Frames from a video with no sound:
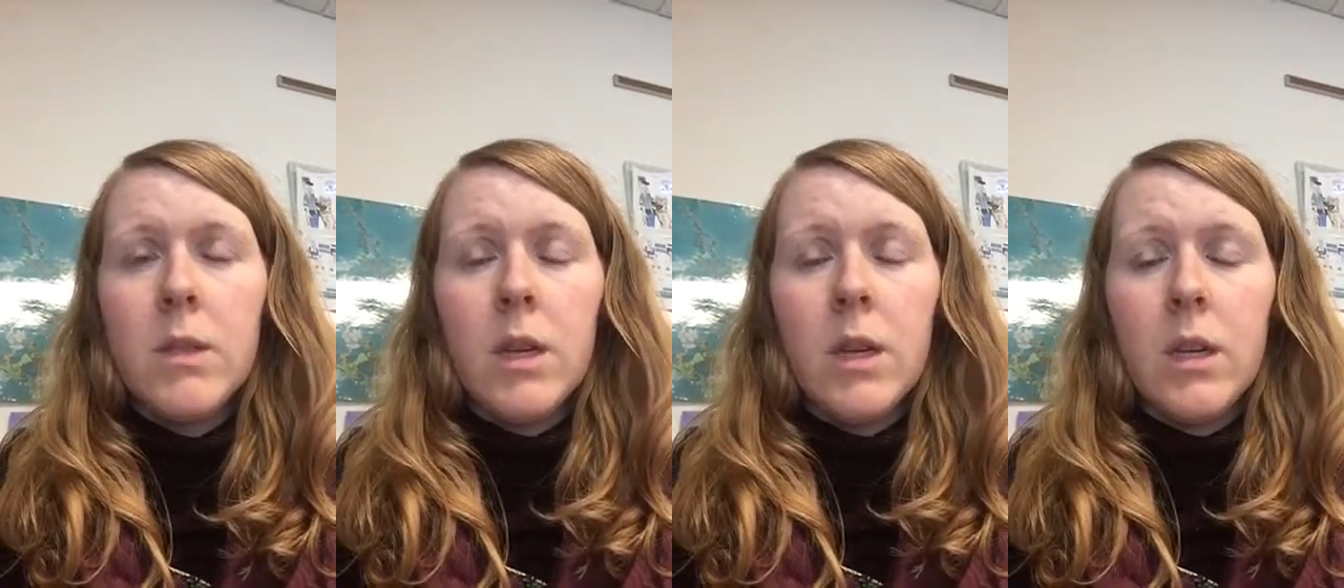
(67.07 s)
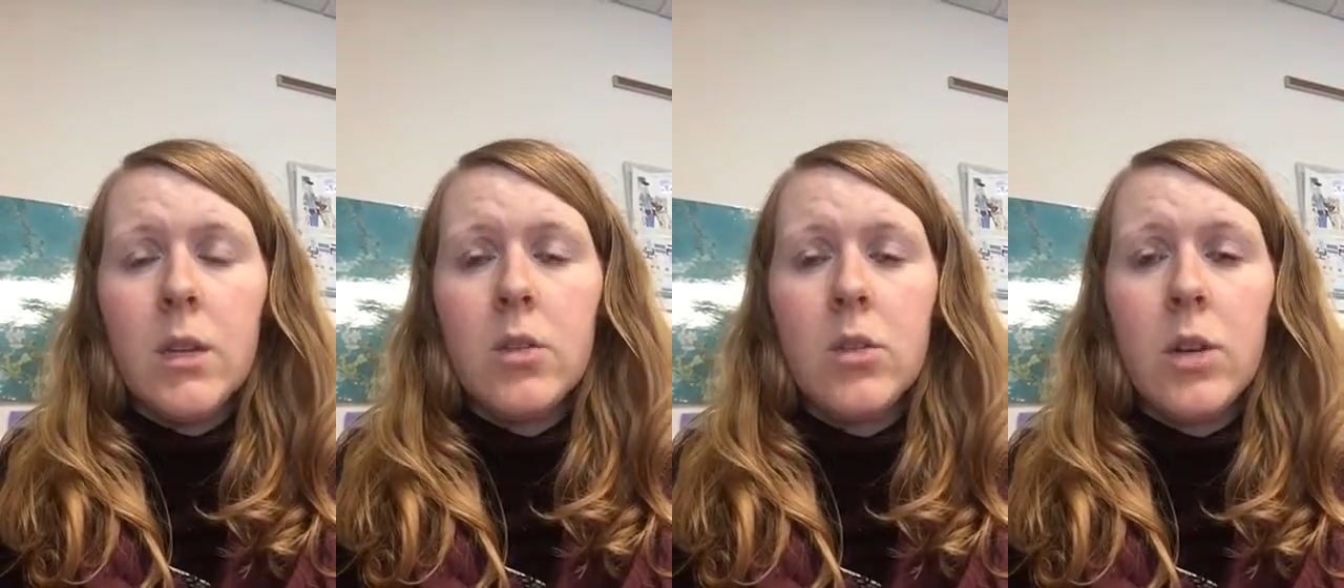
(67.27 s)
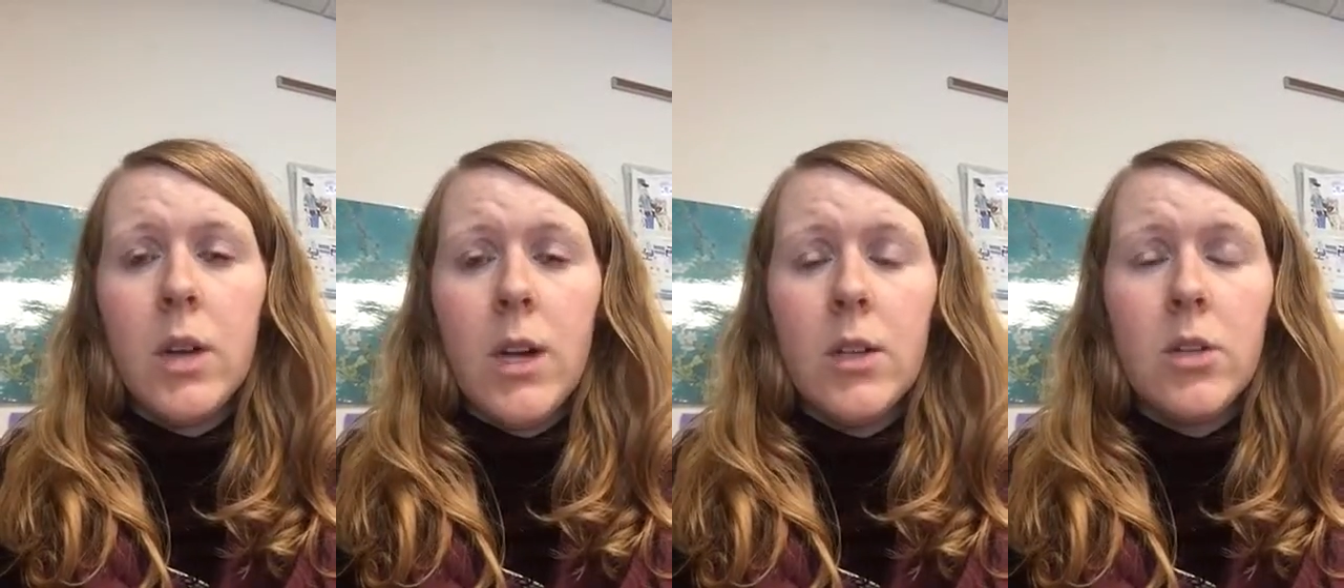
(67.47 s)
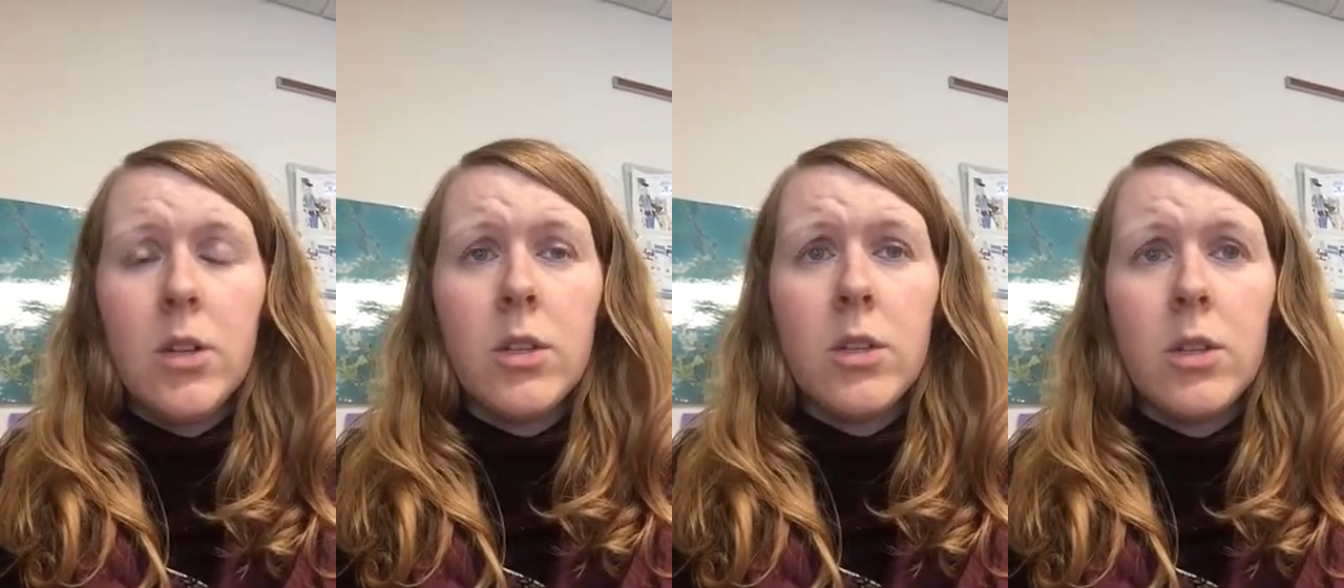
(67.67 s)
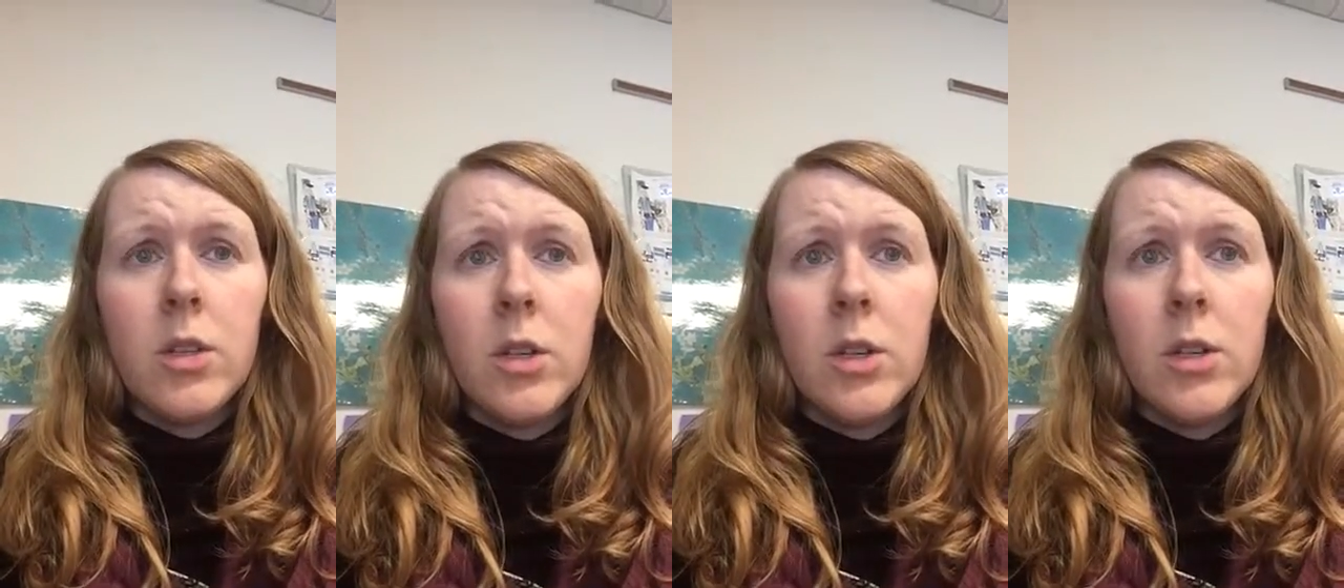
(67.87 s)
take a
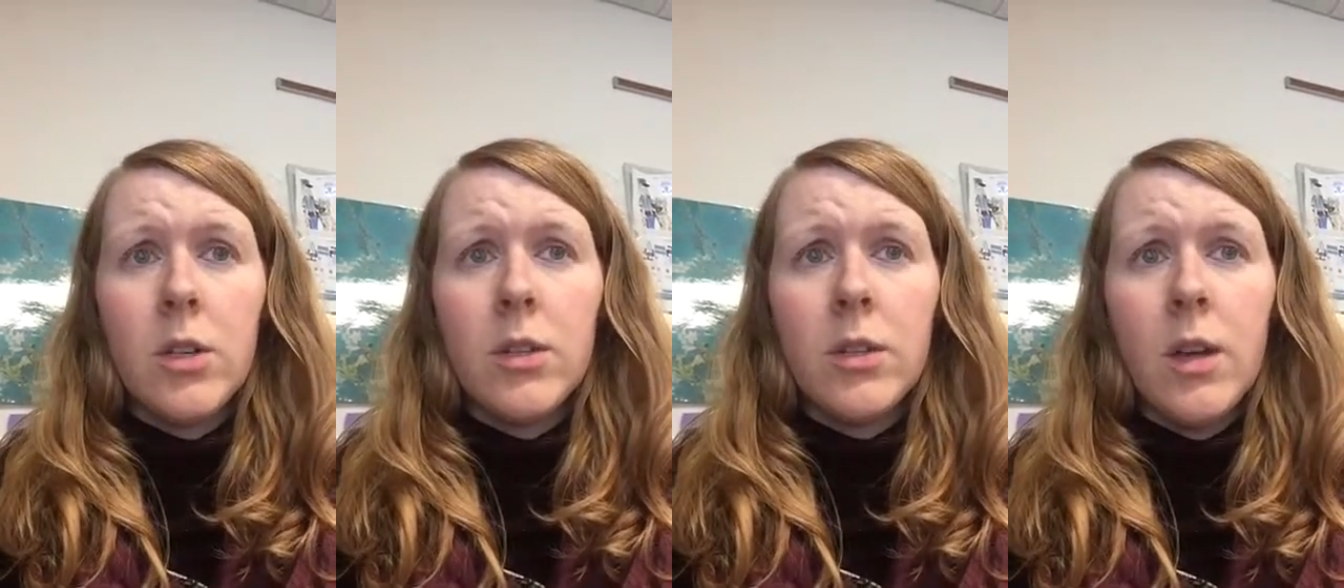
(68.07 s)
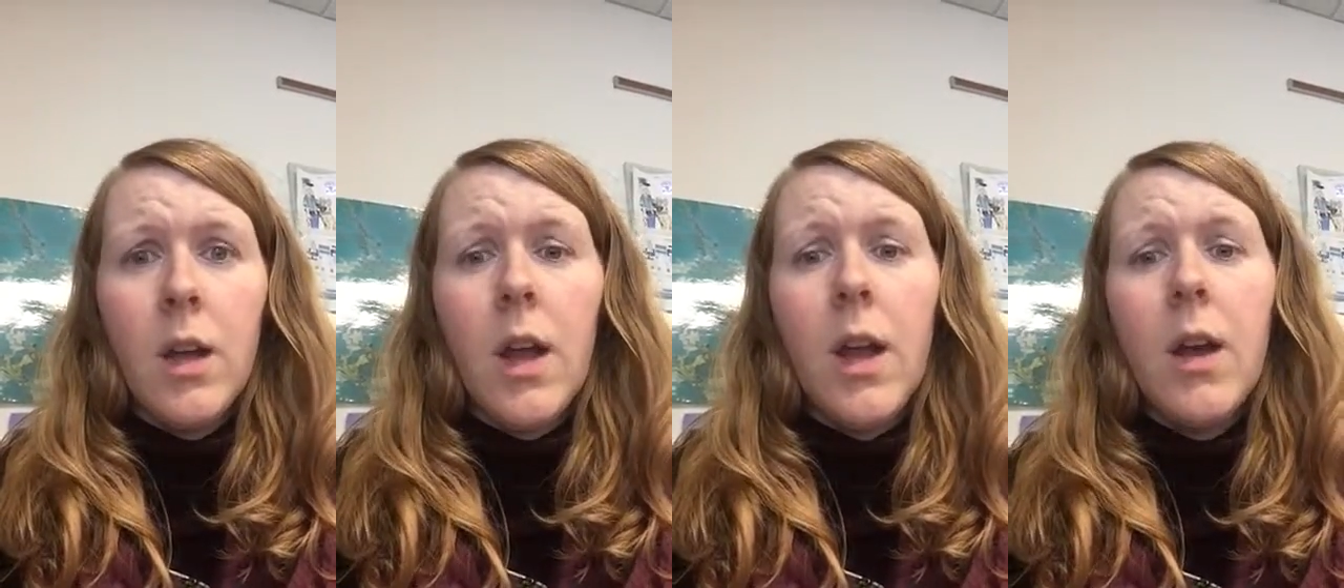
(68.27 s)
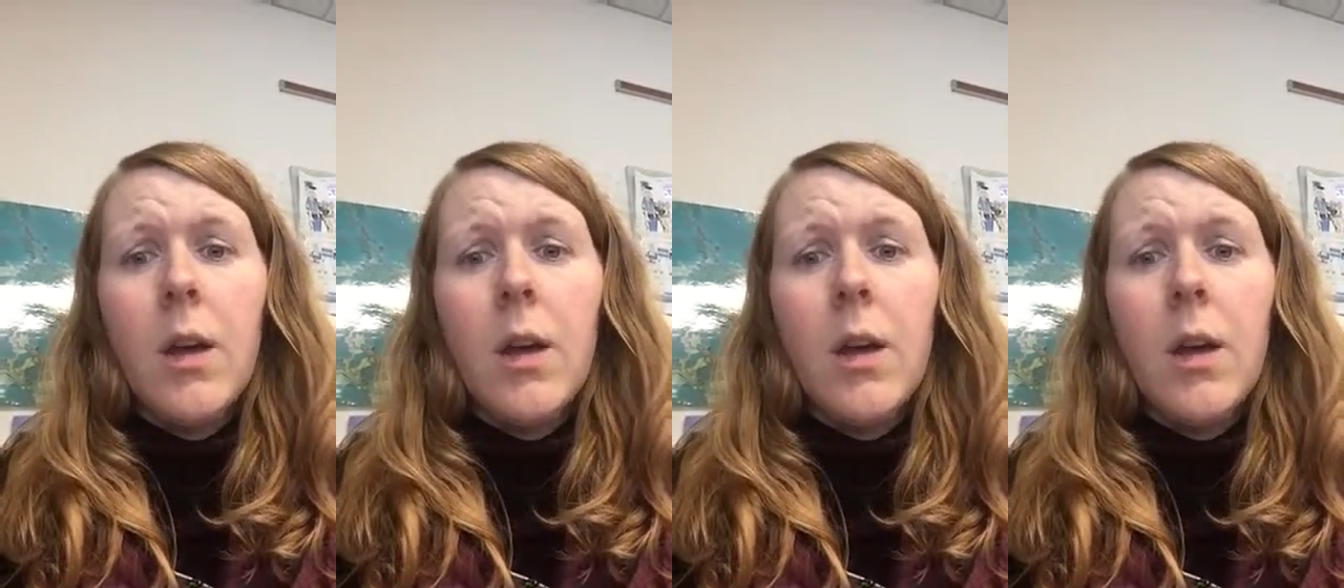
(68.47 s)
tragic turn.